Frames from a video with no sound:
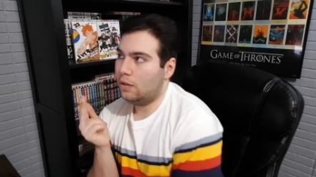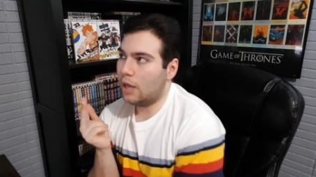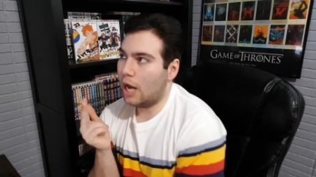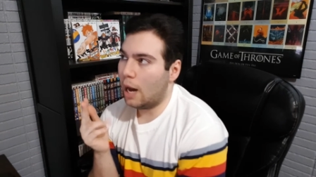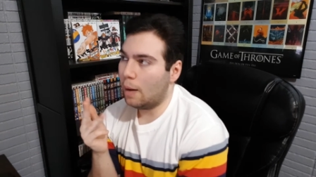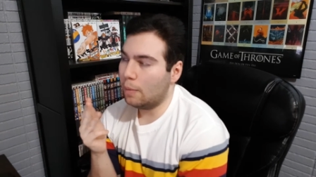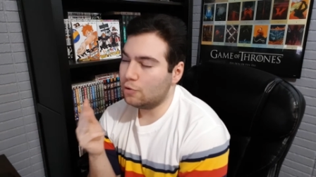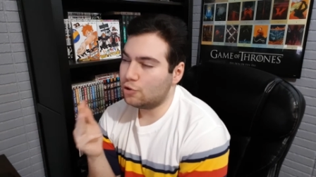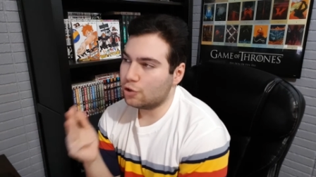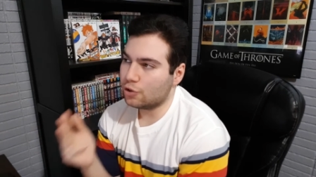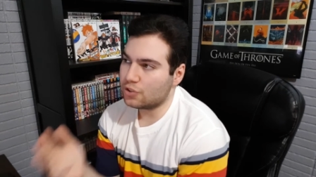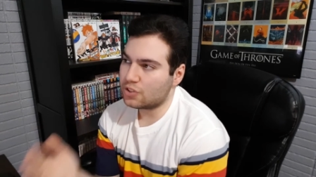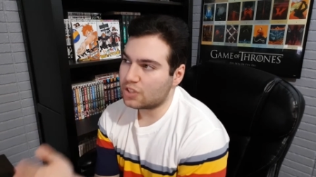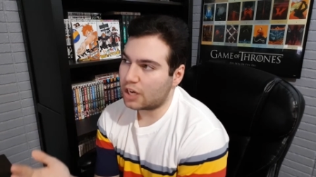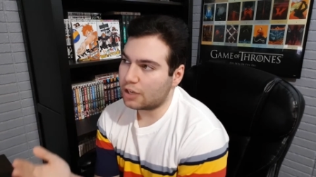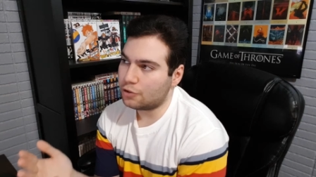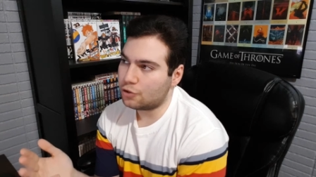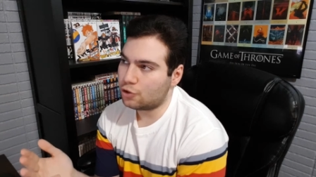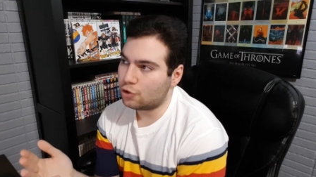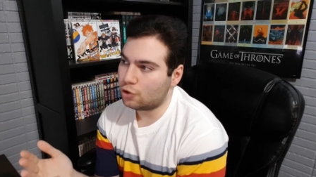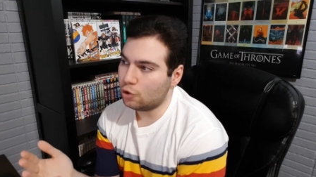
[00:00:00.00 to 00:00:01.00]
Aoba
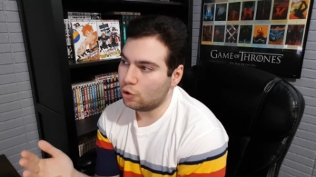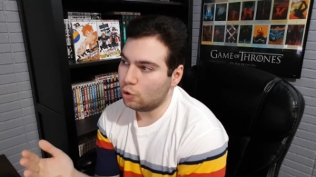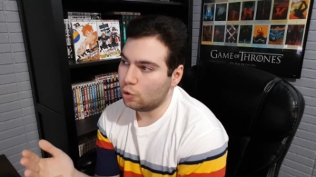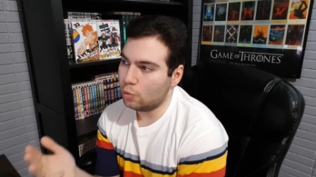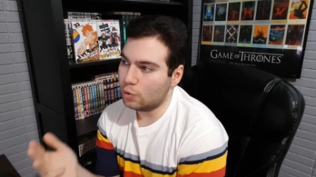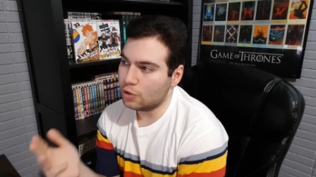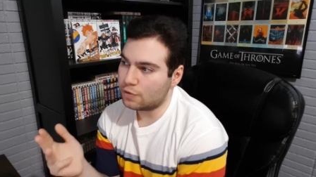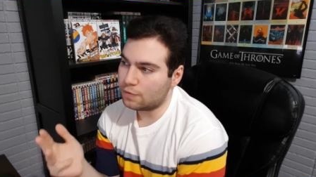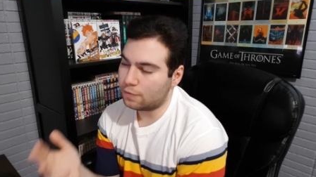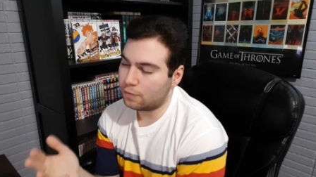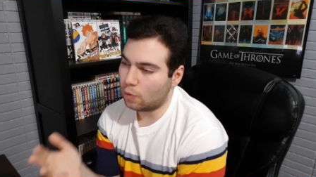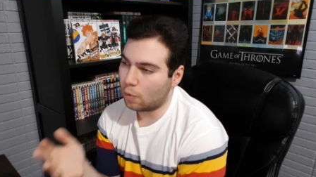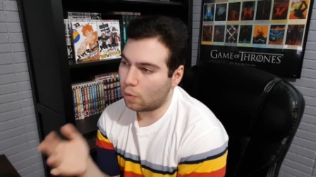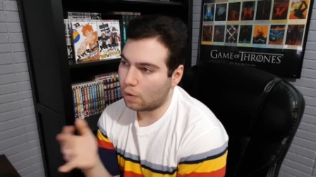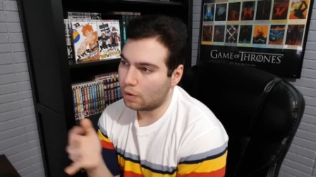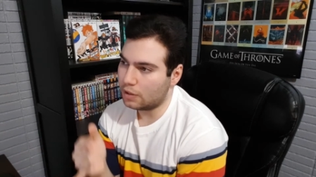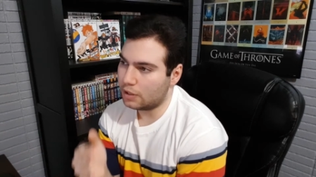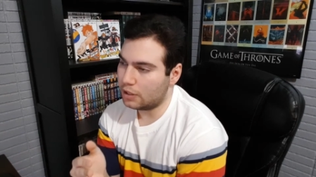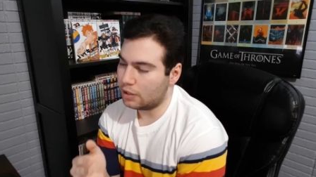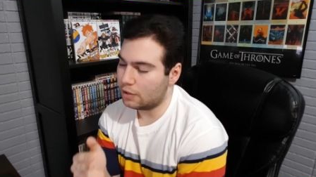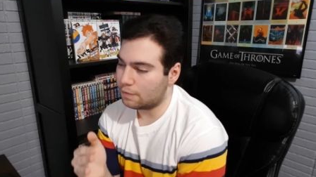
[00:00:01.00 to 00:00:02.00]
Johsai 2 was four,
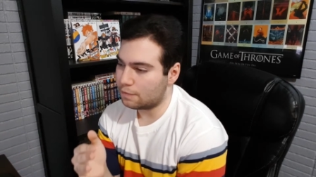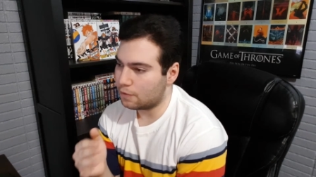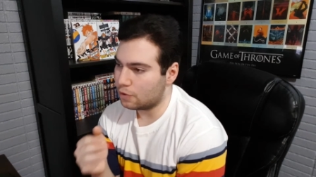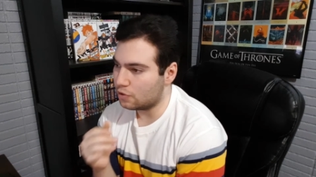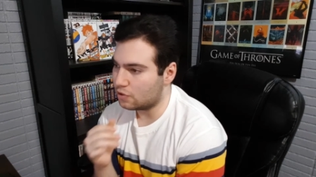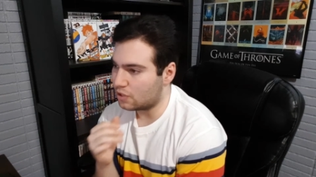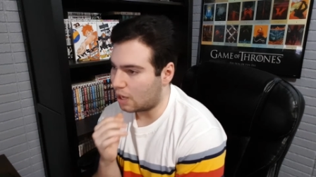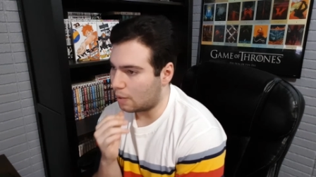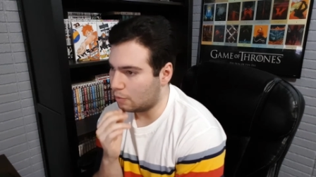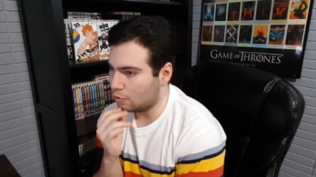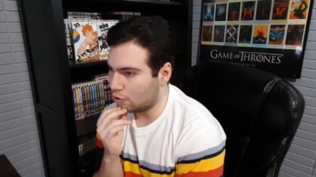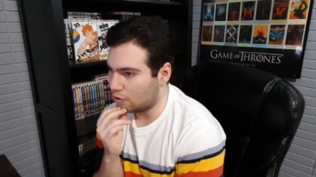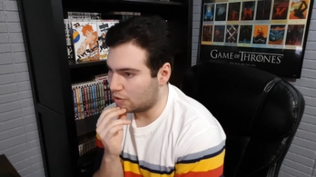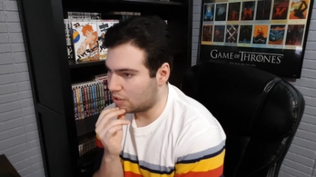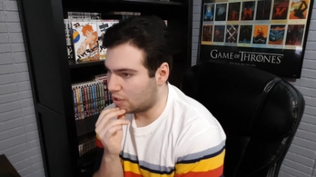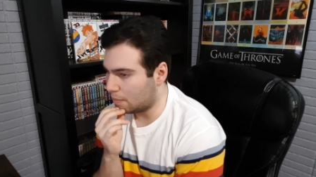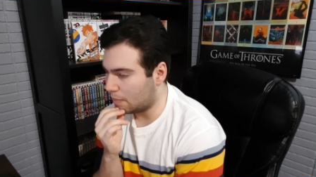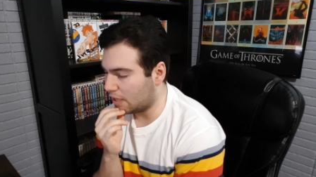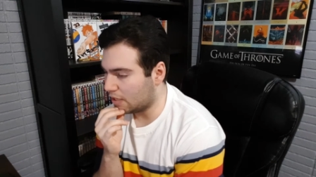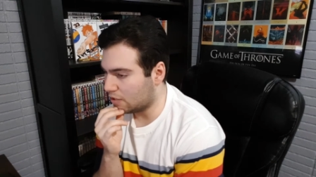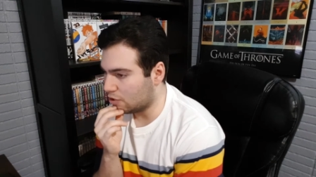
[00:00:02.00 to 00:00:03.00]
and then the first Aoba
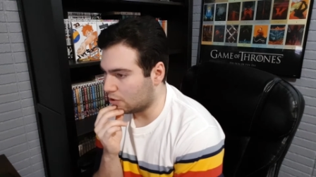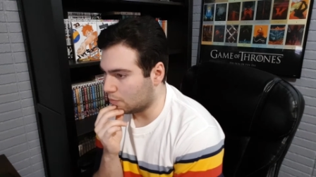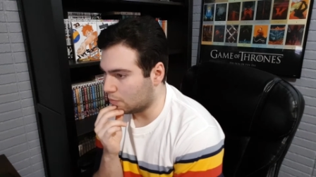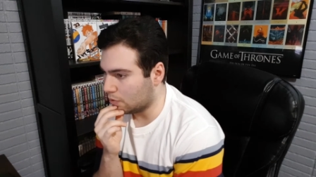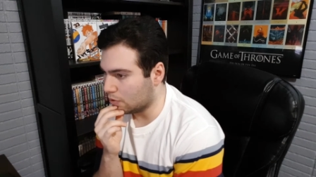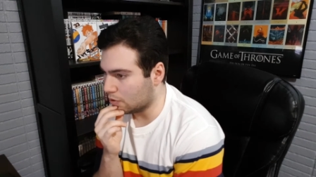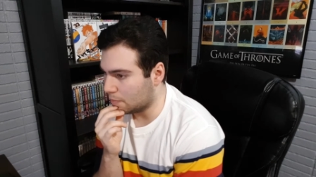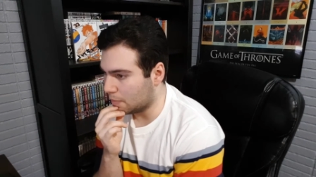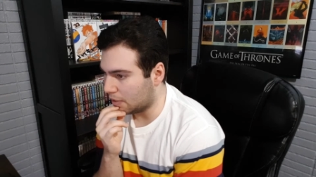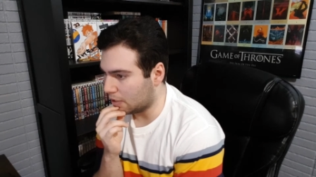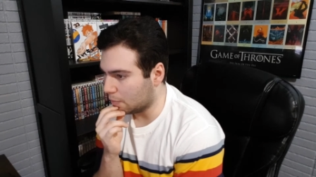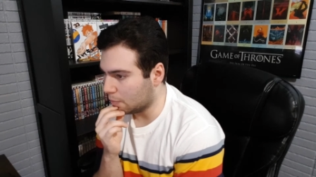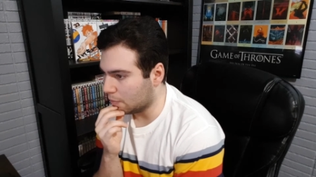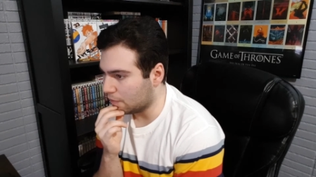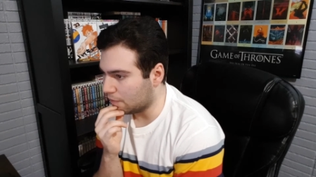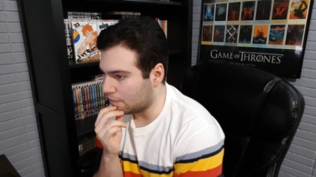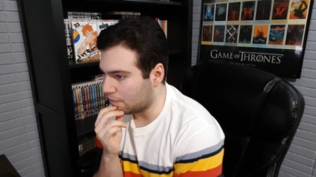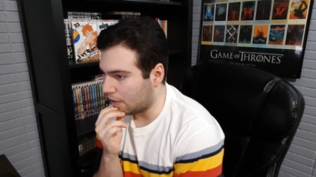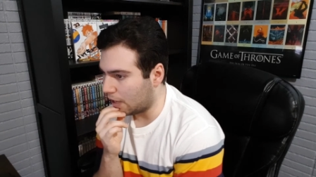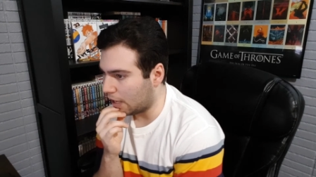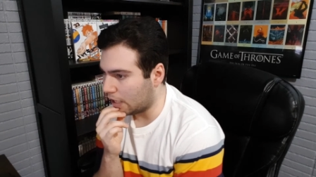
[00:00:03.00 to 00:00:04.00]
Johsai matchup was my number
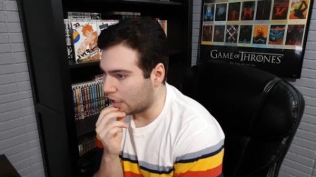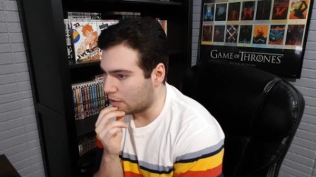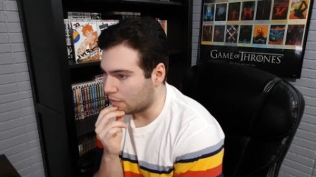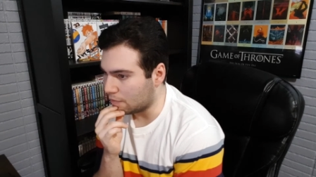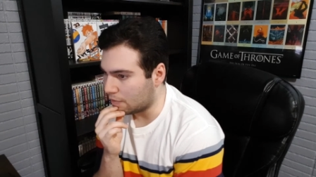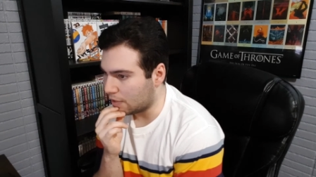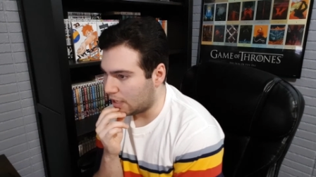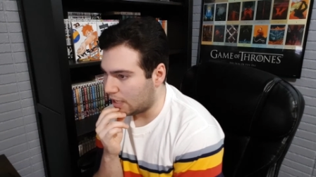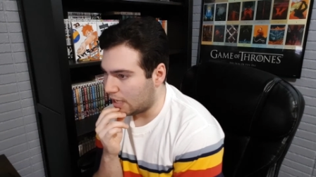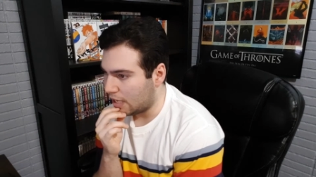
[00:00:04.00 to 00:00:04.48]
five.